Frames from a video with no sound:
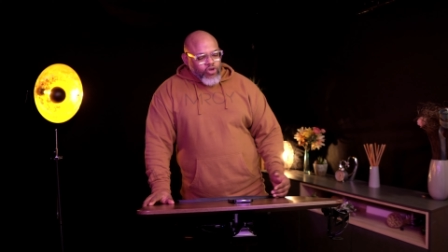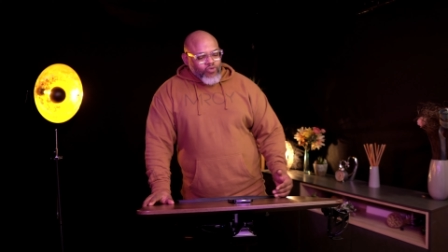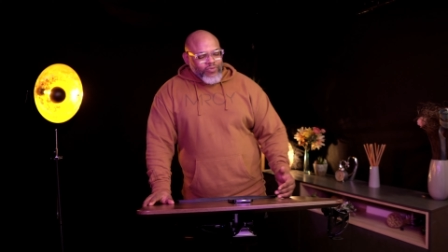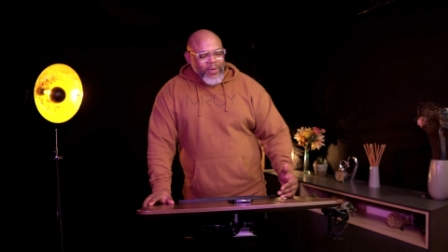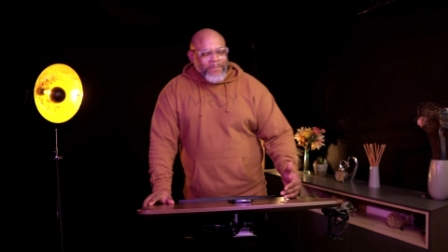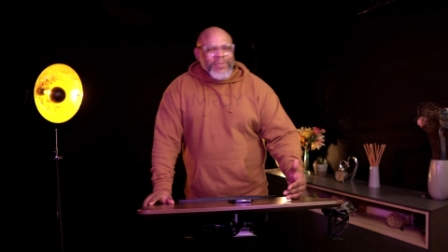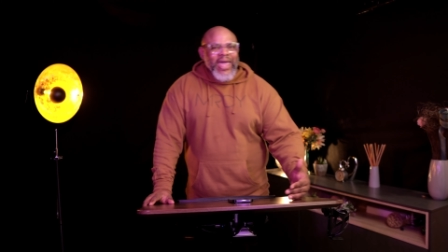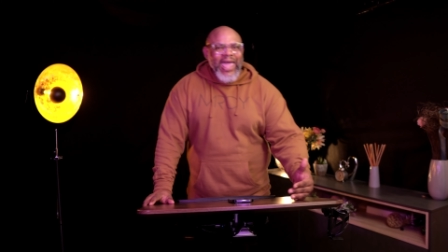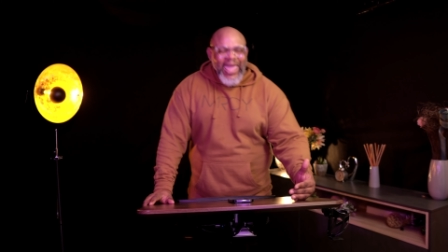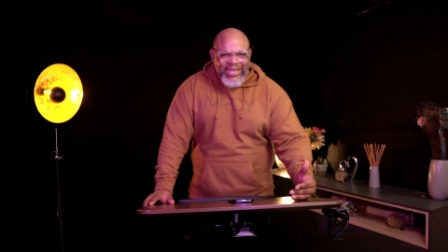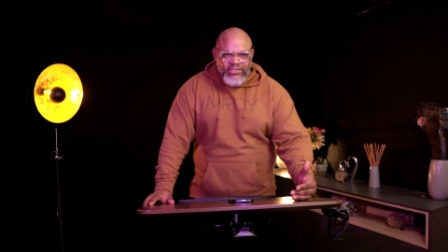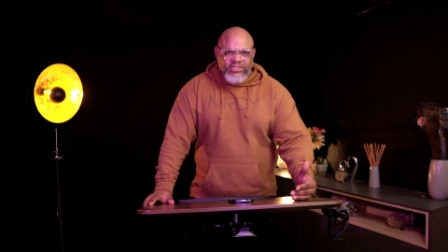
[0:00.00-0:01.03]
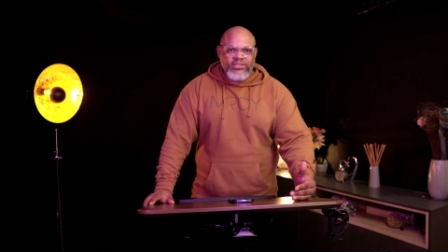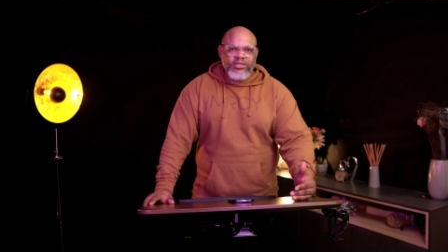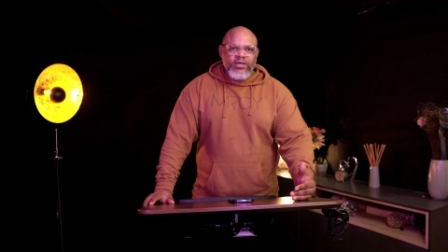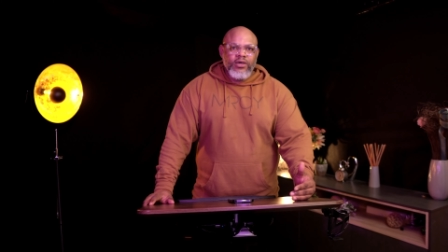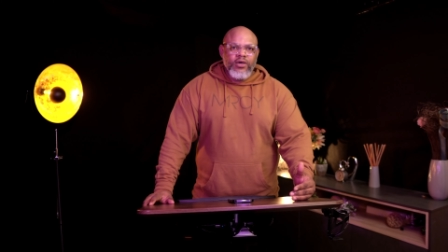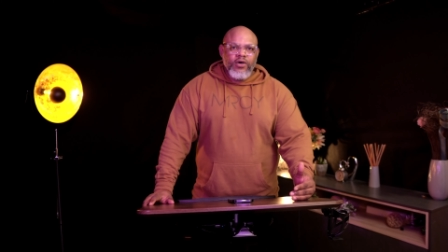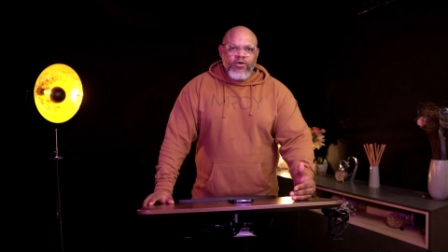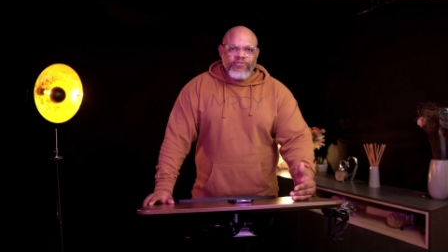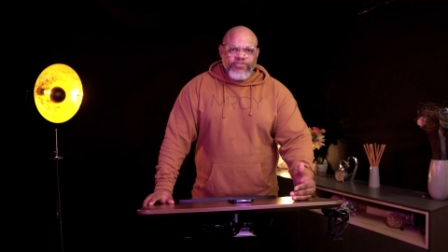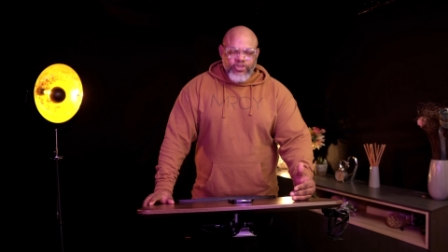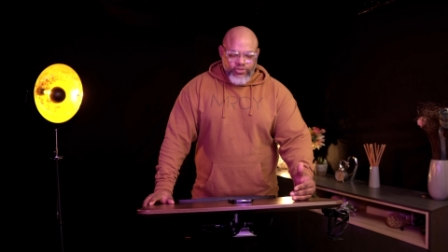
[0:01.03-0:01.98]
you repent
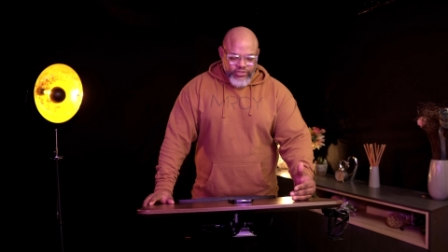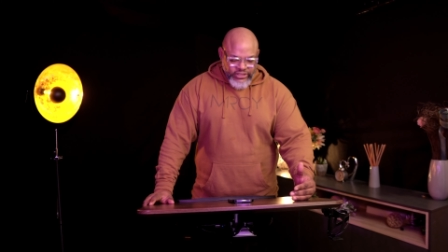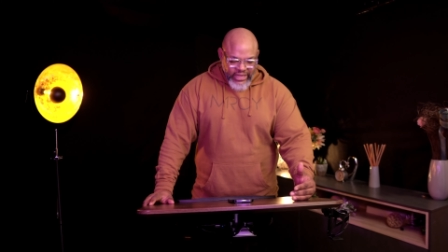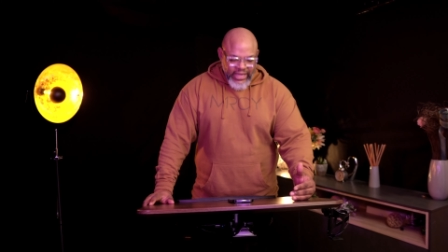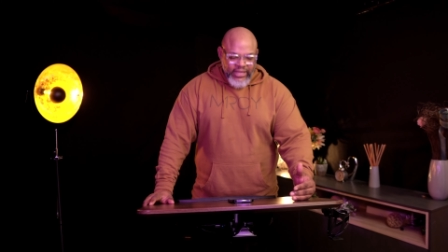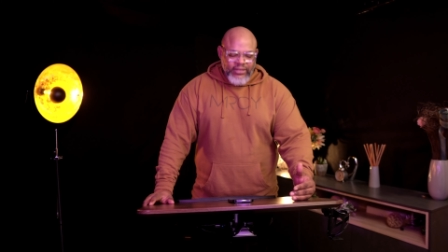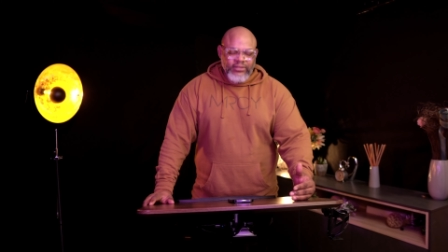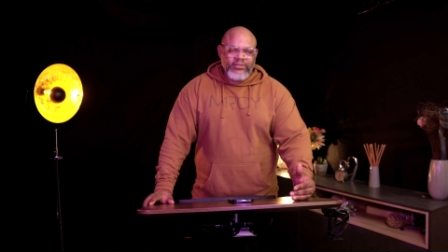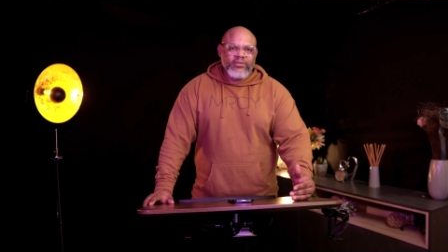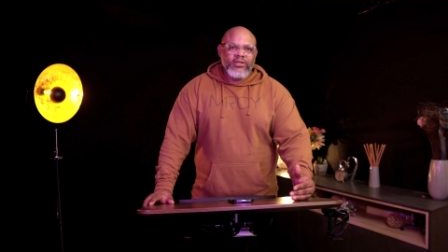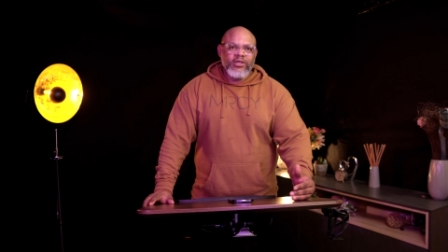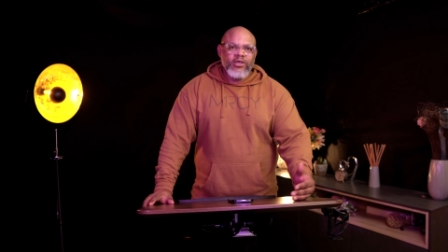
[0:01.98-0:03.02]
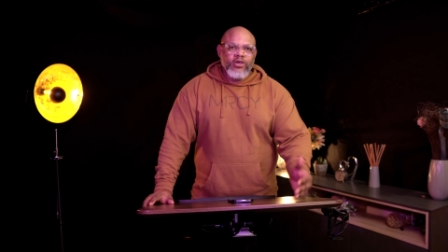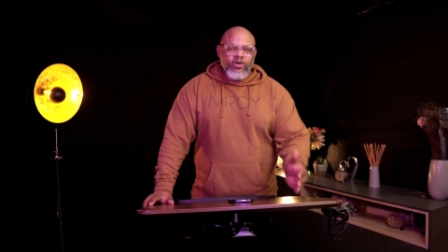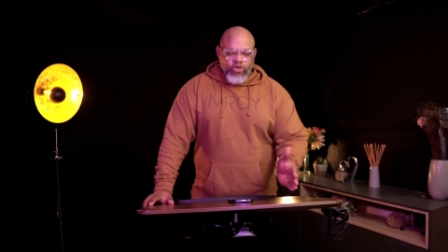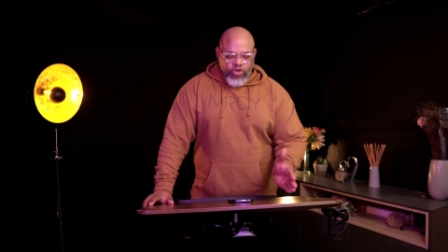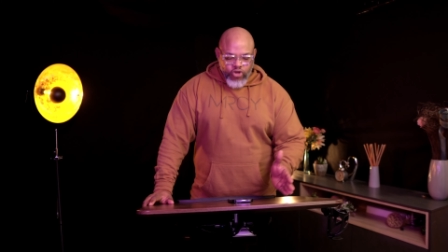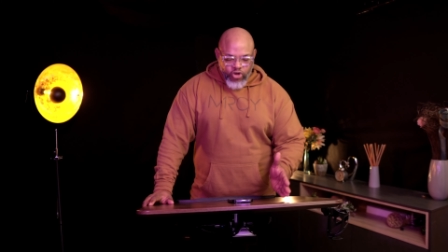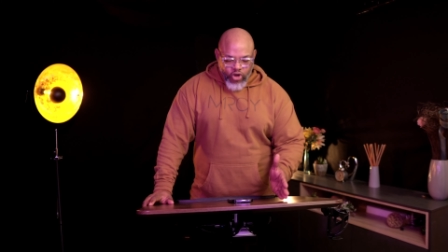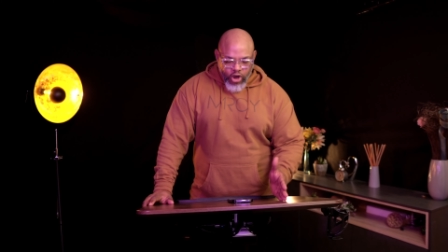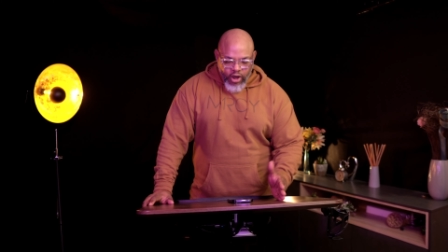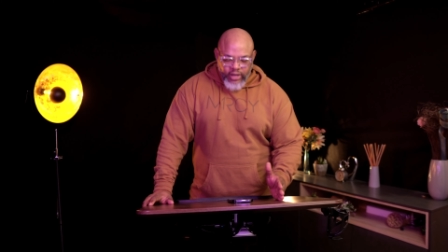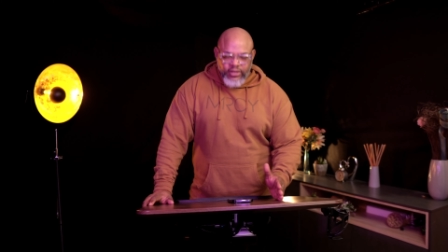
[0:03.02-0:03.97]
of your sin,
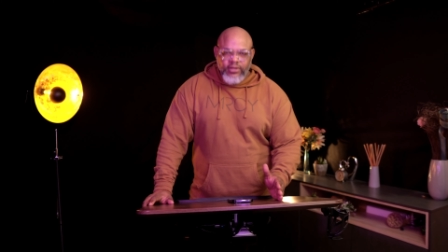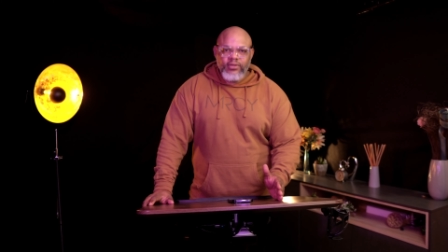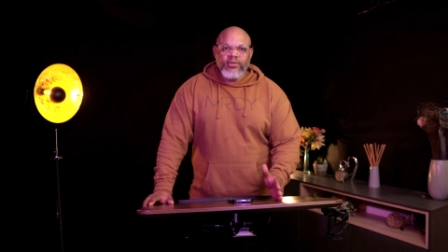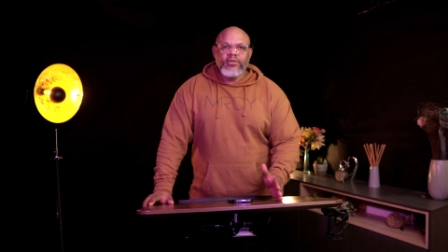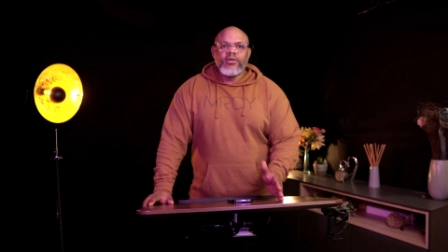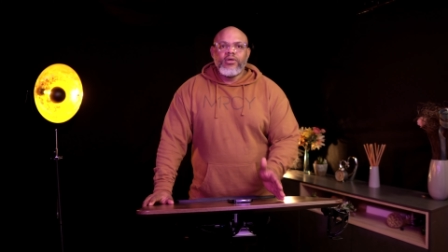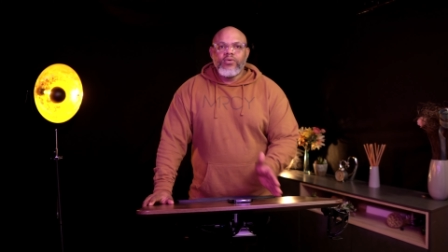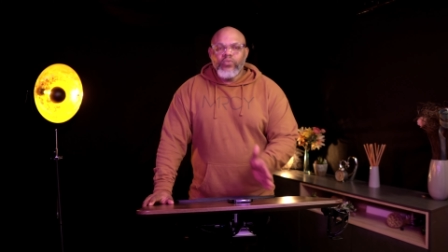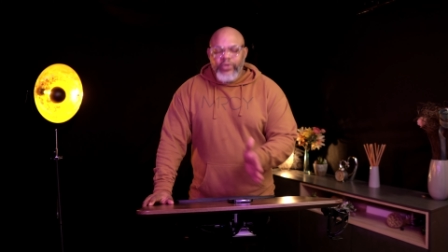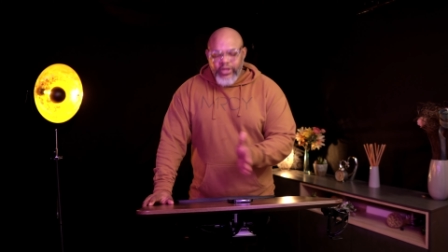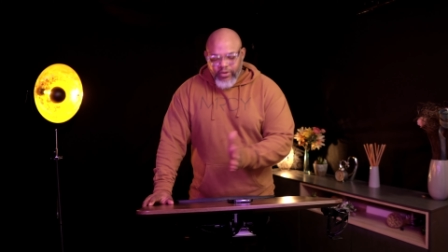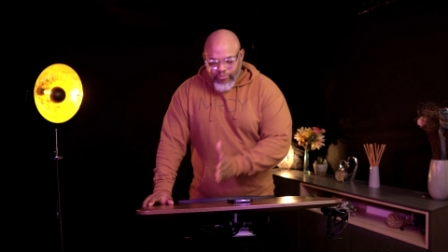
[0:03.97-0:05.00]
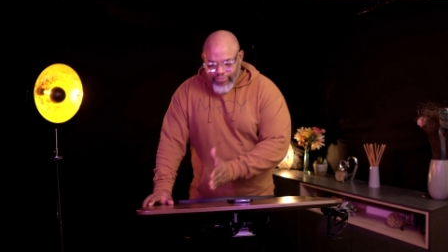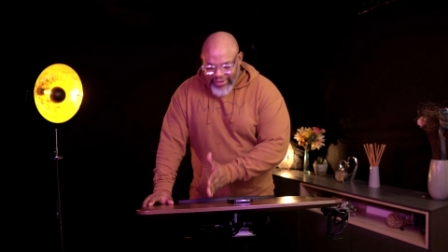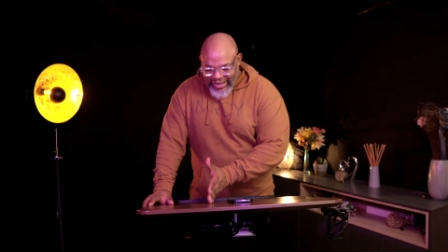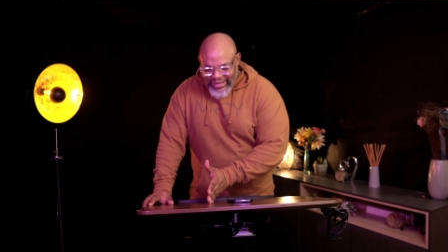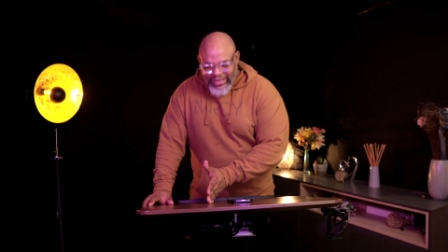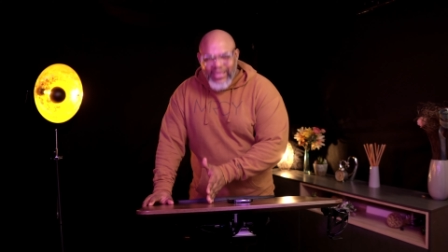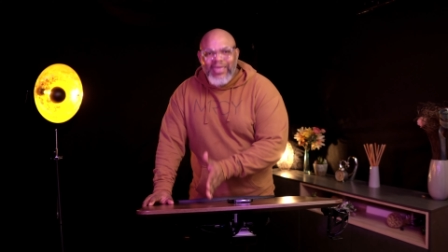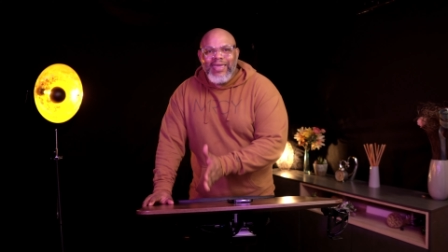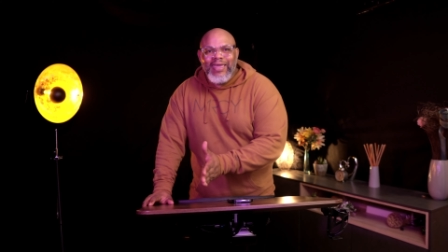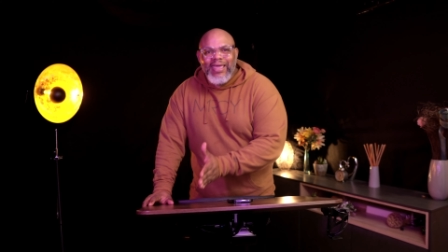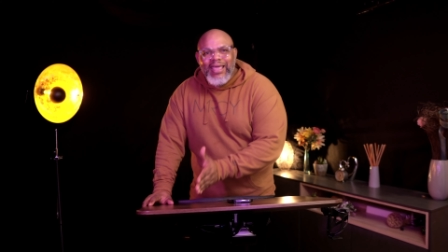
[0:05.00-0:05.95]
God will bring
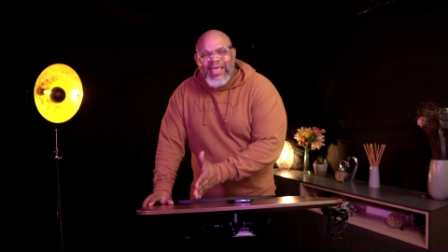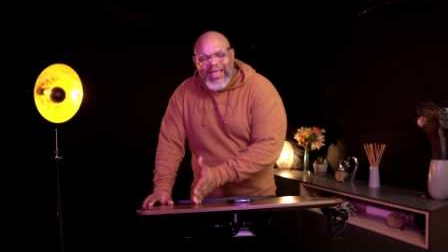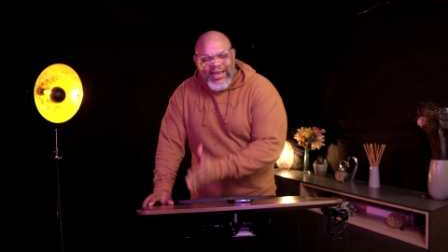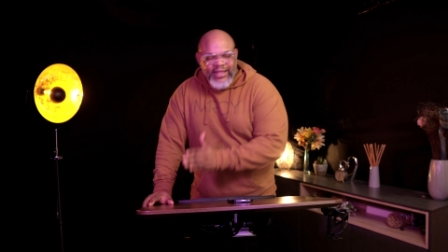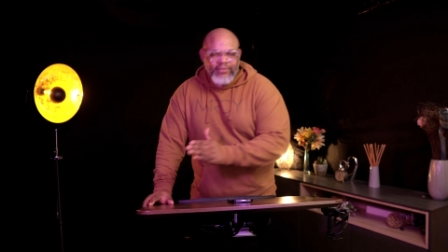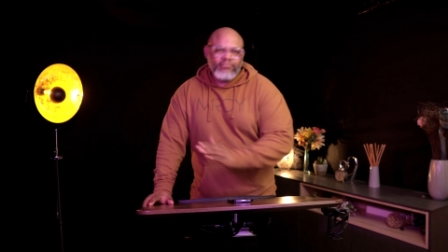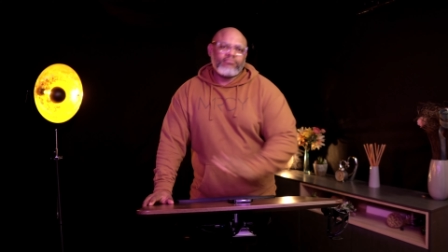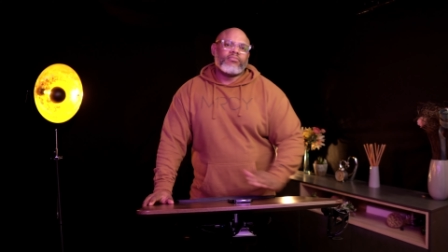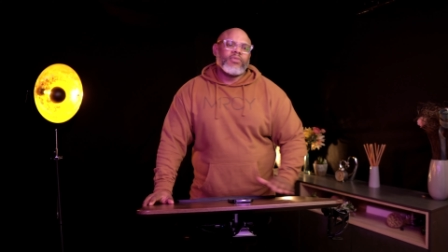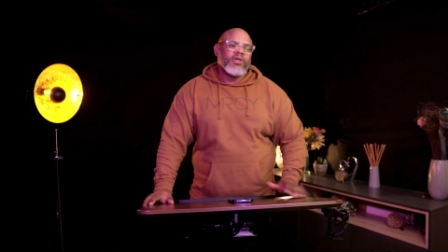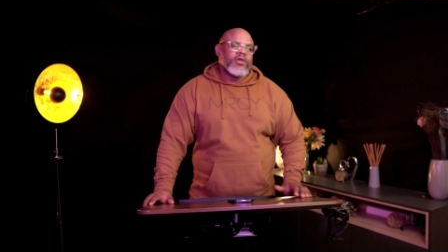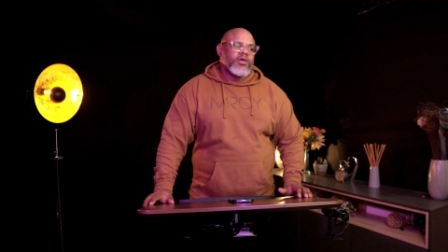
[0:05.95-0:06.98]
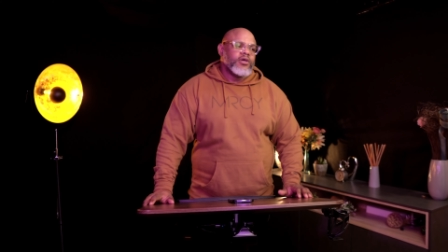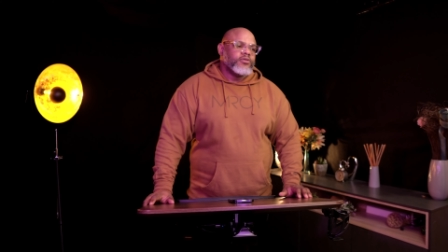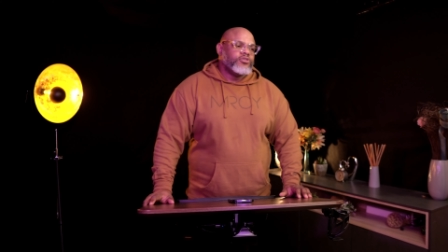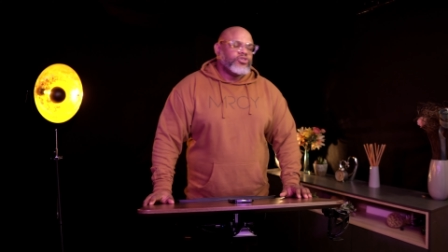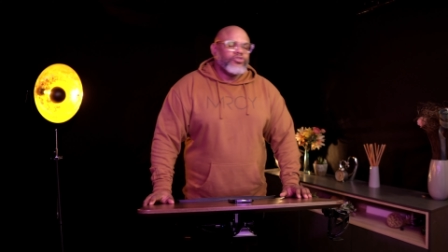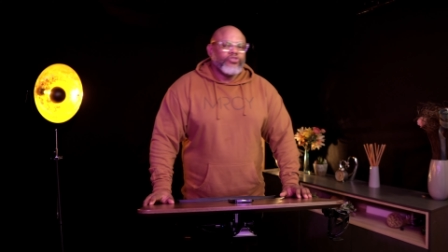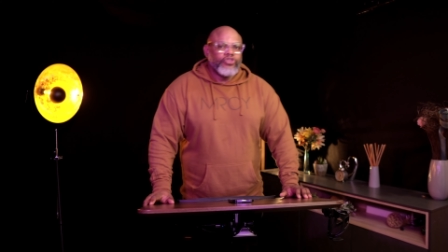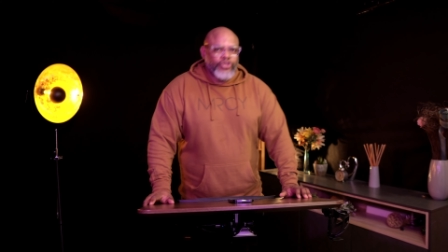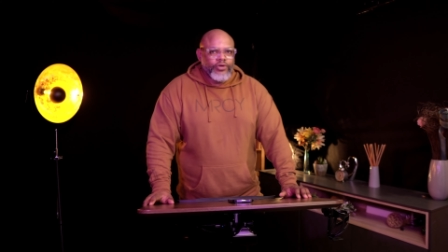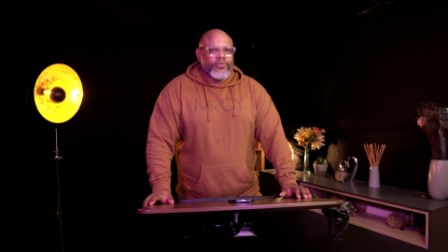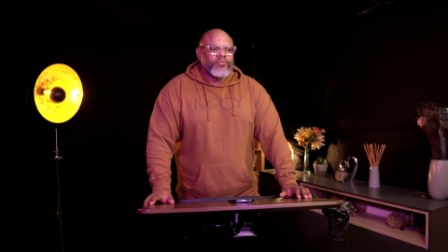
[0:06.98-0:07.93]
healing to
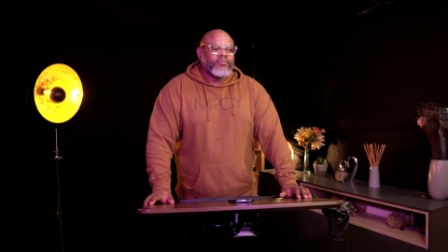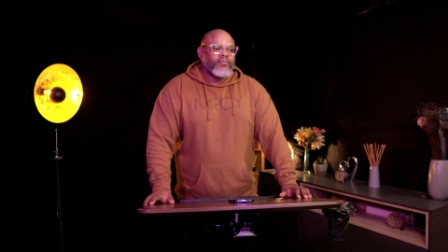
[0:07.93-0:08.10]
you.